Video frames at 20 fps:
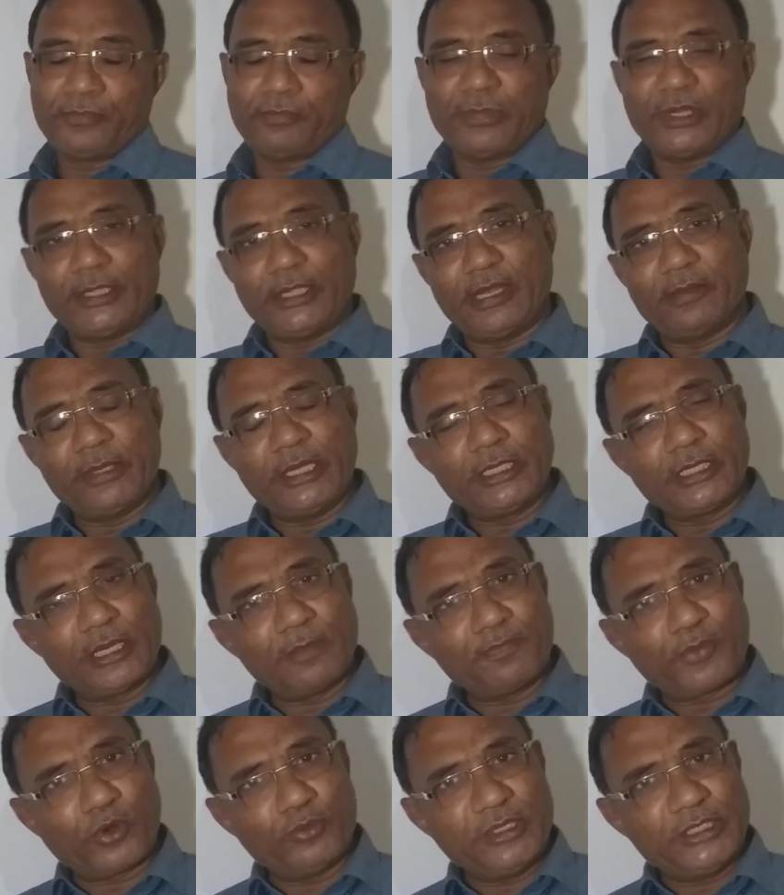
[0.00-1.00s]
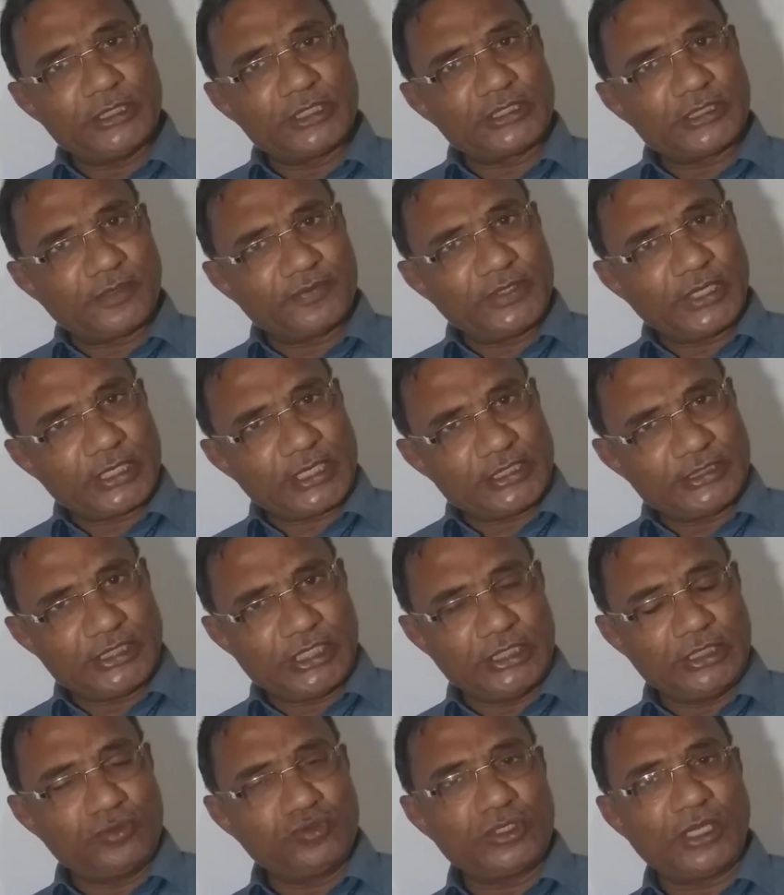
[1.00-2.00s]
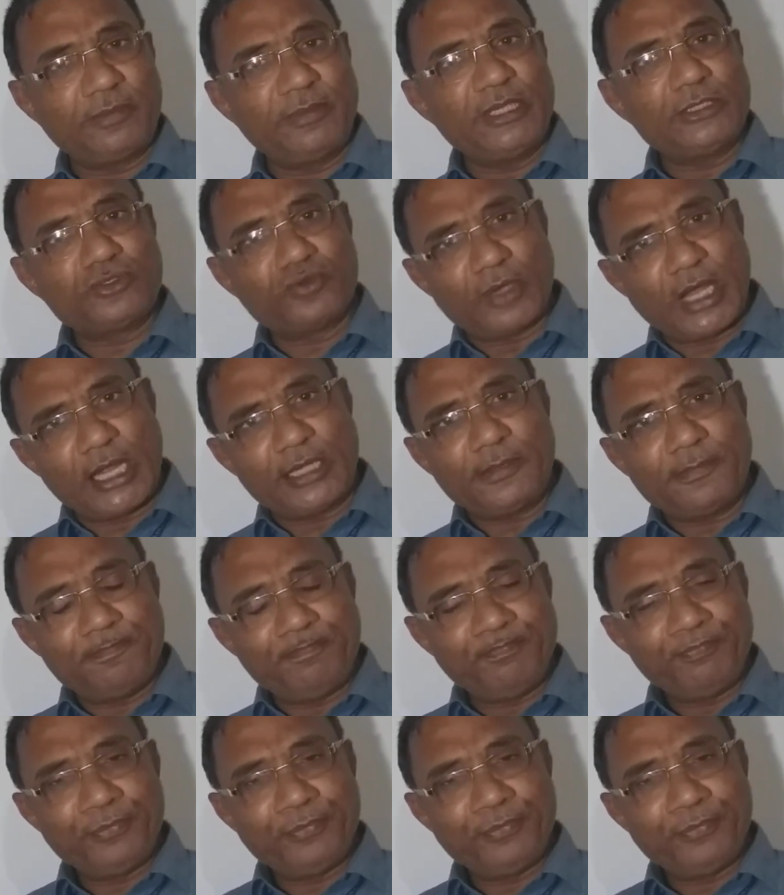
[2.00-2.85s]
Fundamental provisions of the constitution means what?